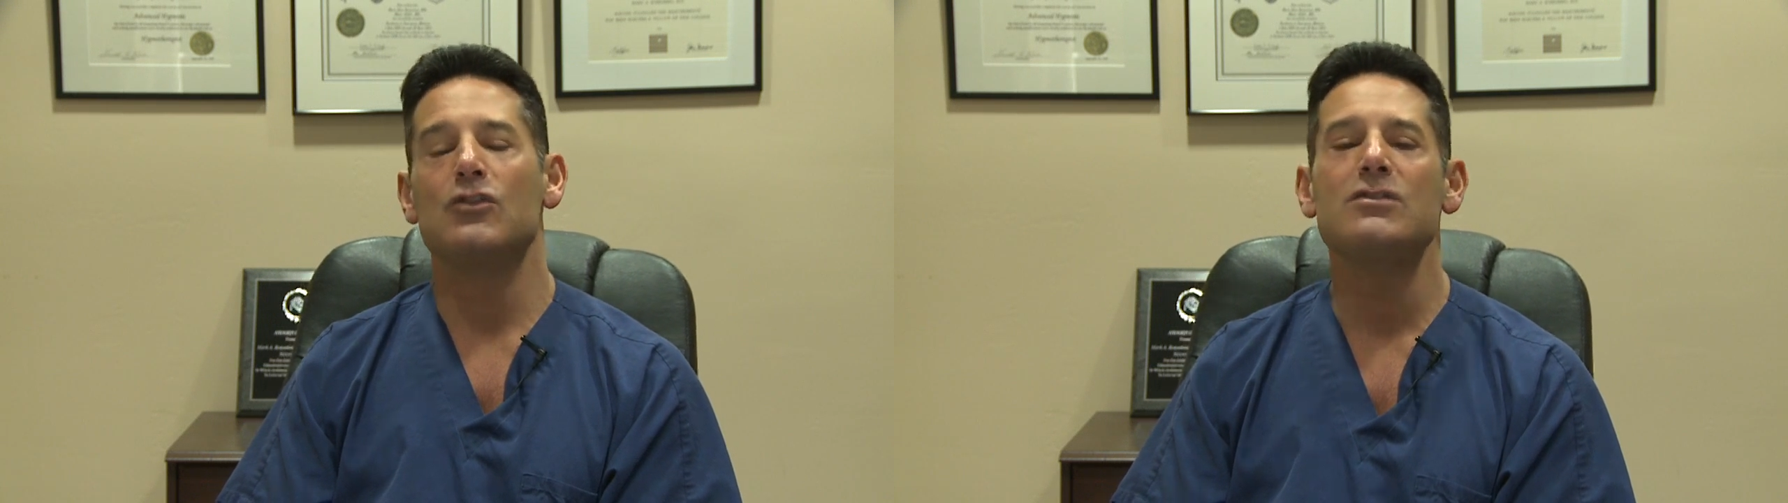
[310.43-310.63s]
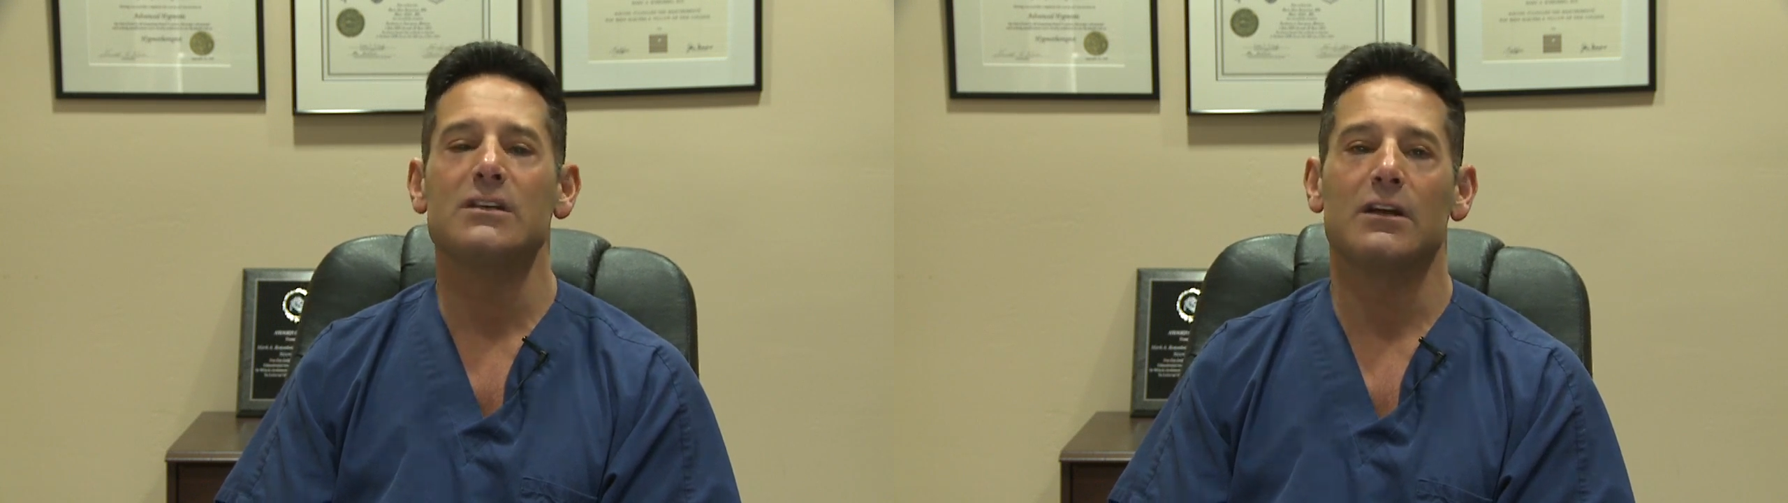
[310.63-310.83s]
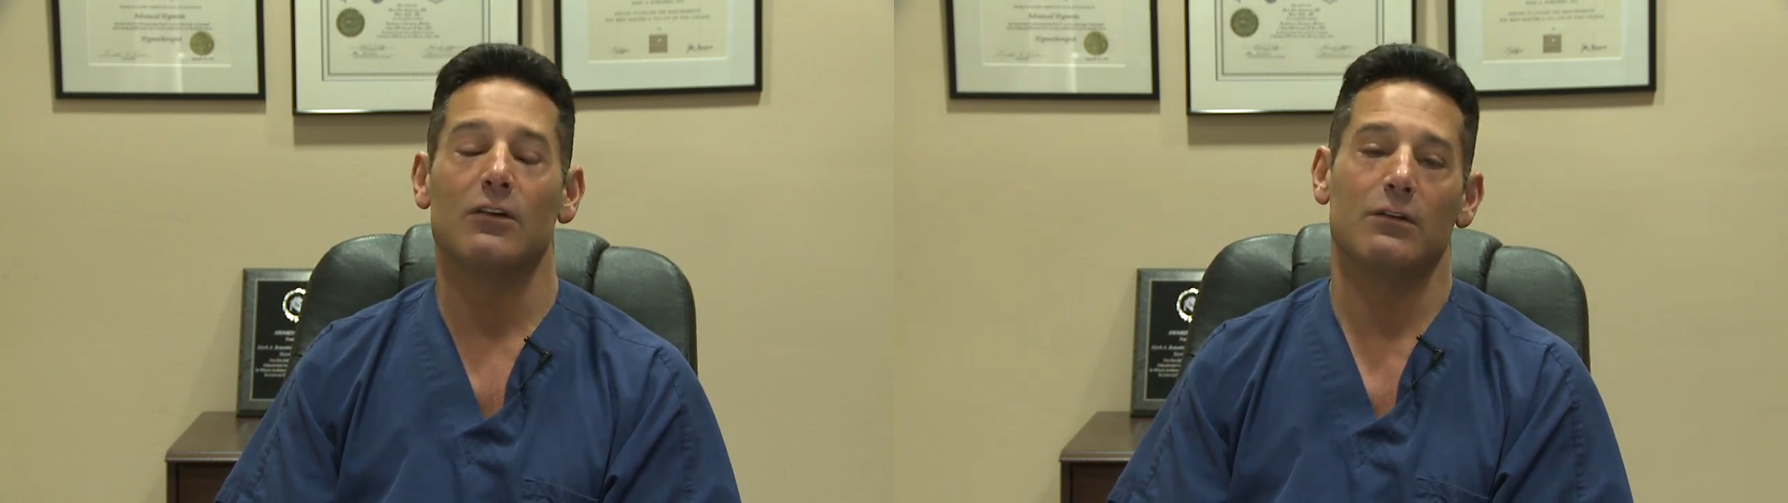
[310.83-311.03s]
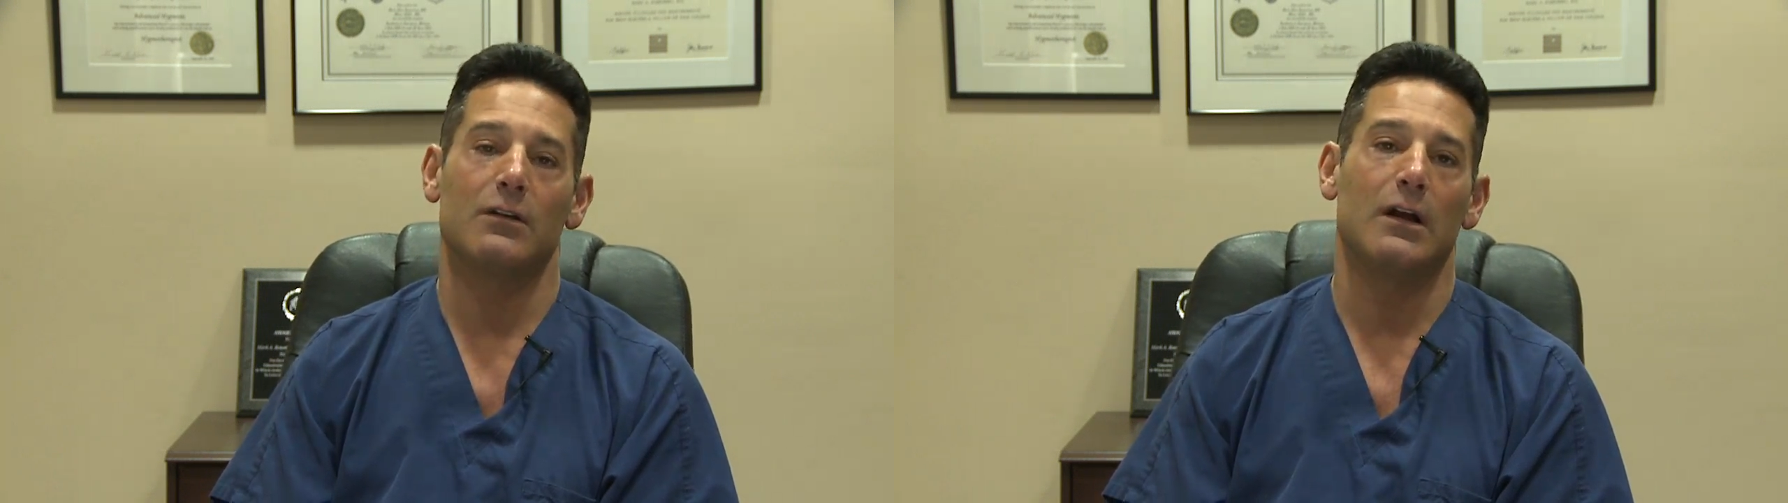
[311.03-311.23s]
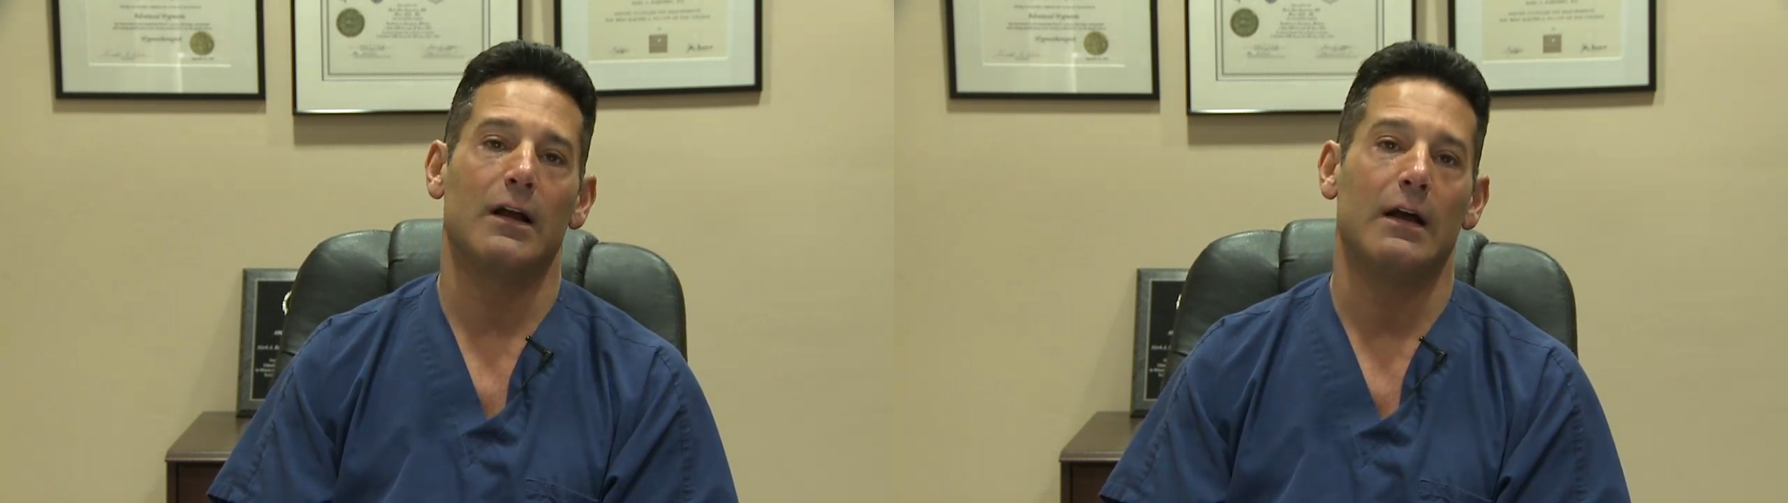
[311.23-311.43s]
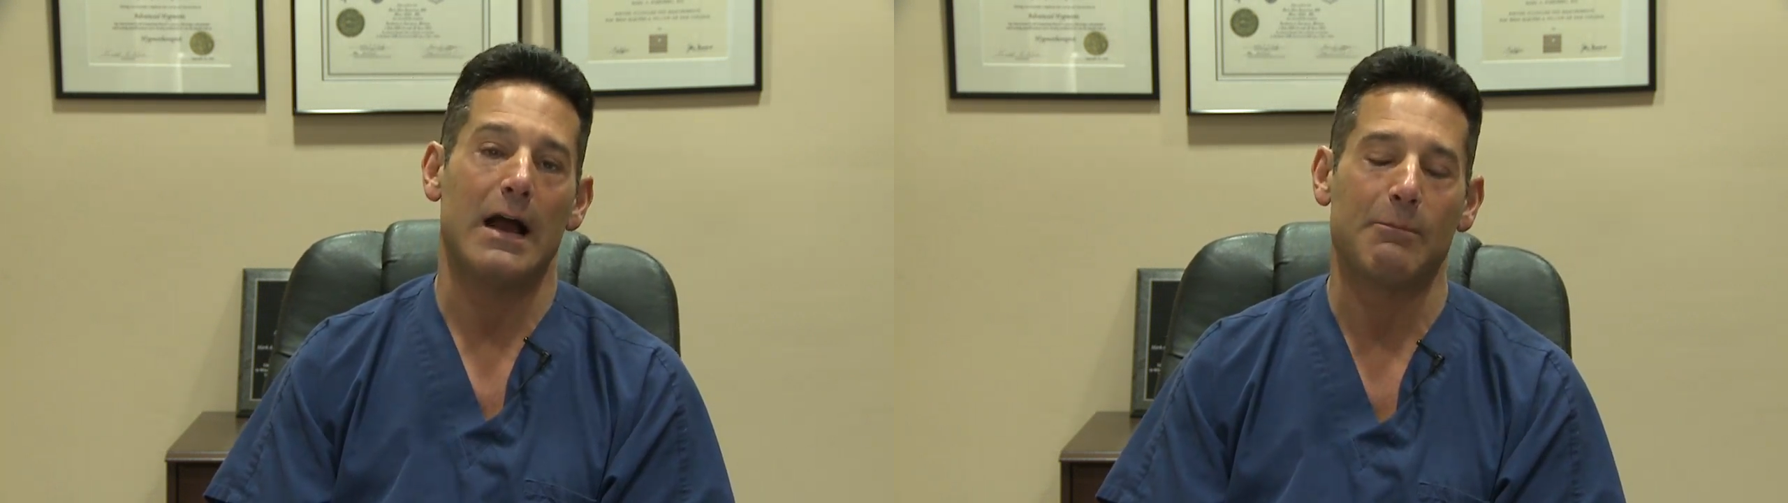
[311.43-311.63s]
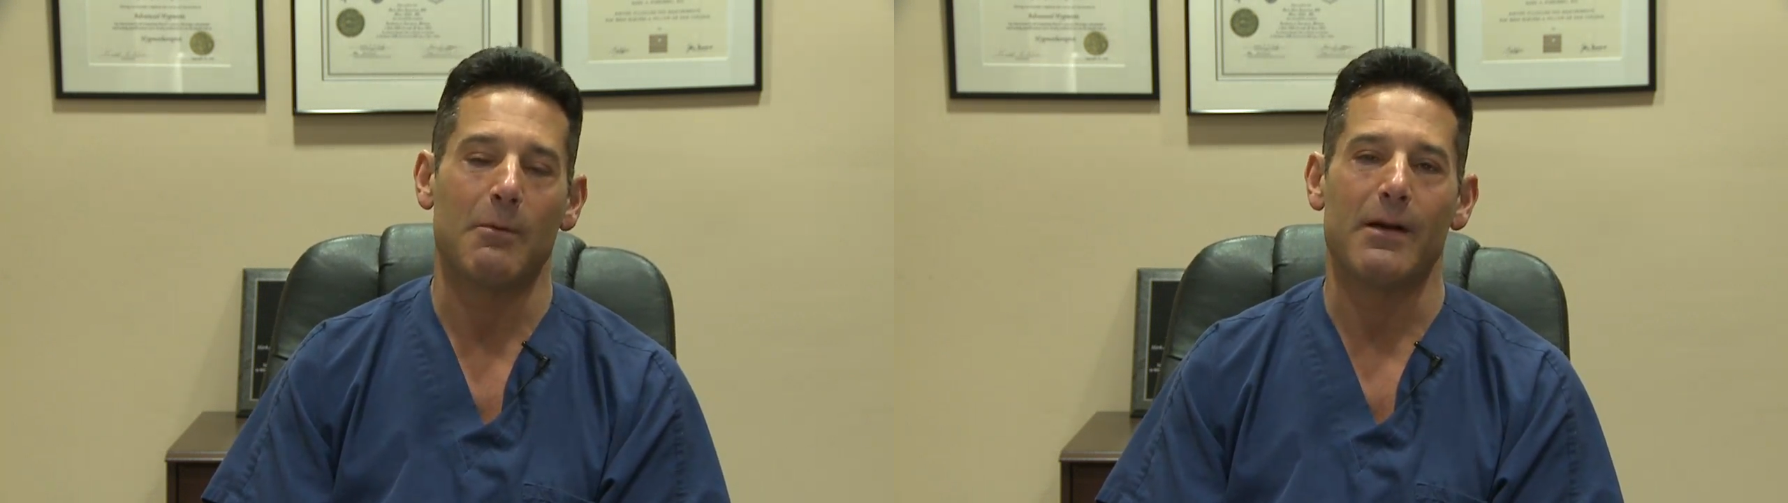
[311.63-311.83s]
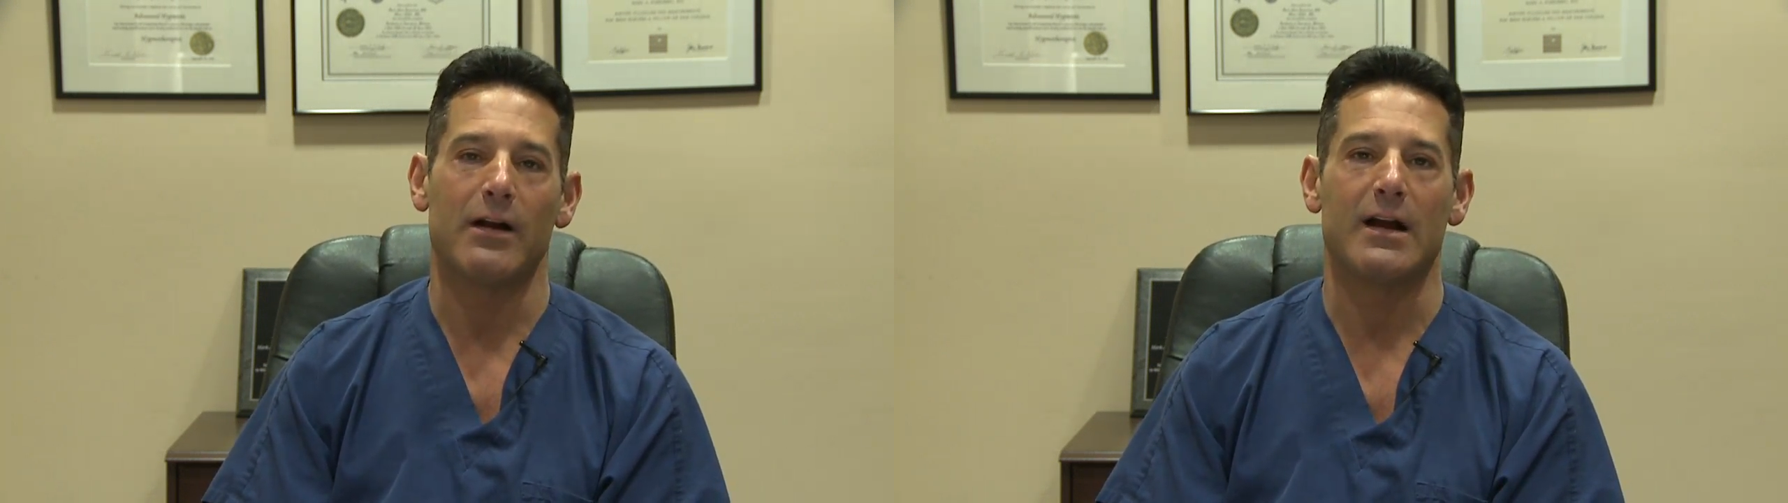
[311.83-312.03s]
using
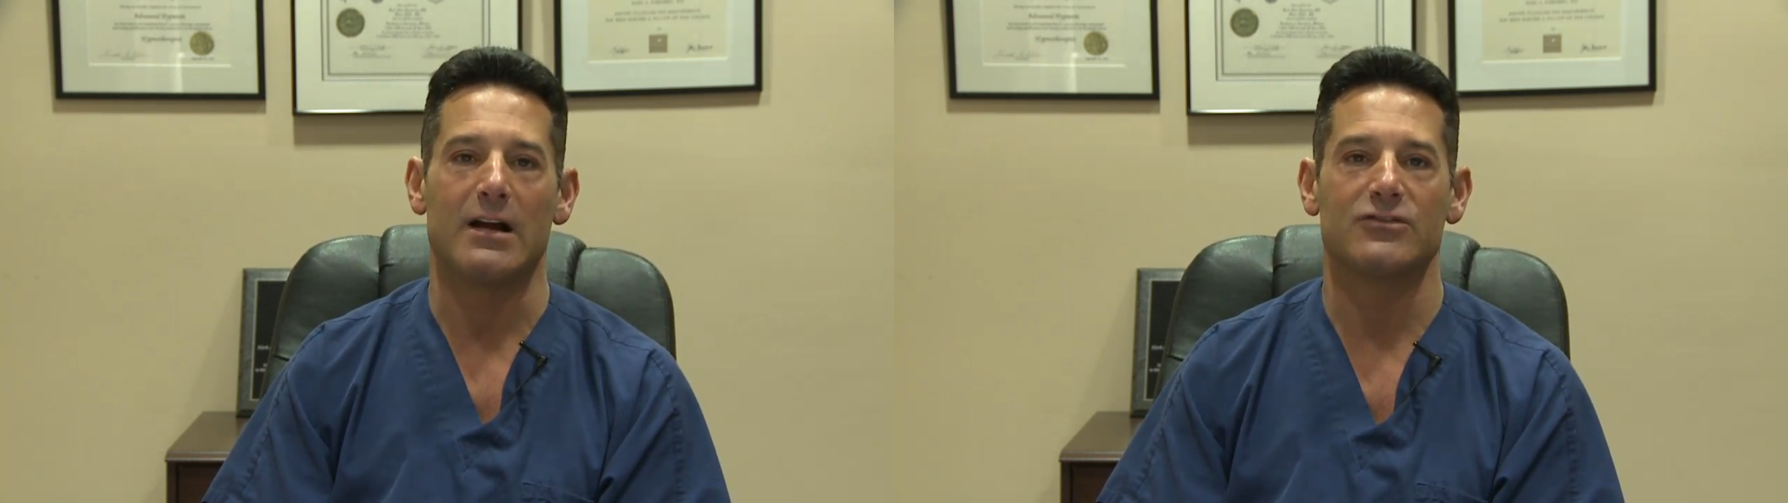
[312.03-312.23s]
hyperbaric